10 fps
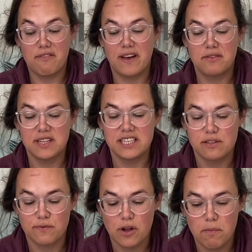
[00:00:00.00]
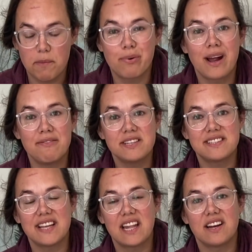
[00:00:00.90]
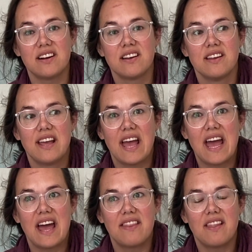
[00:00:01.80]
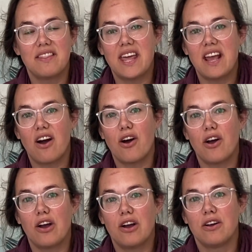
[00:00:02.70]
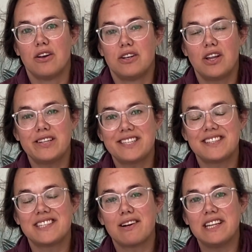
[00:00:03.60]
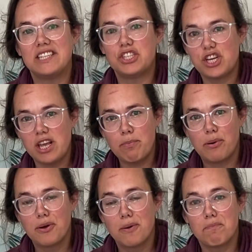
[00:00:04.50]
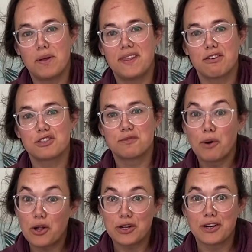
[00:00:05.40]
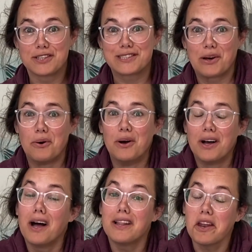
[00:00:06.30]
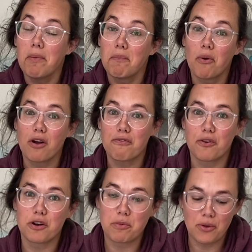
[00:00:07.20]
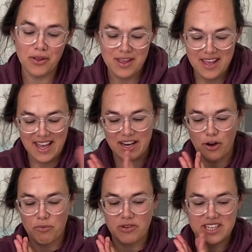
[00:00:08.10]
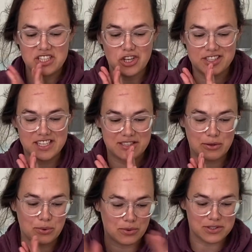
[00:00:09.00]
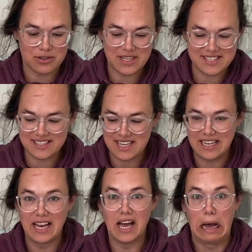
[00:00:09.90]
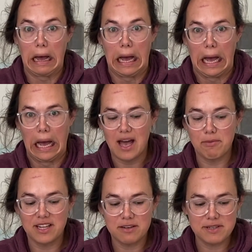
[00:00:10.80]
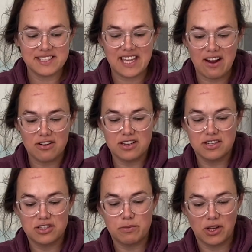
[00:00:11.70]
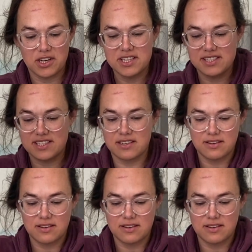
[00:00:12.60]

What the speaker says: found these from a private seller and they are not necessarily cheap, but they're smaller, so a little bit more affordable and hopefully just as cool. So let's see. I'm a little bit scared, to be honest,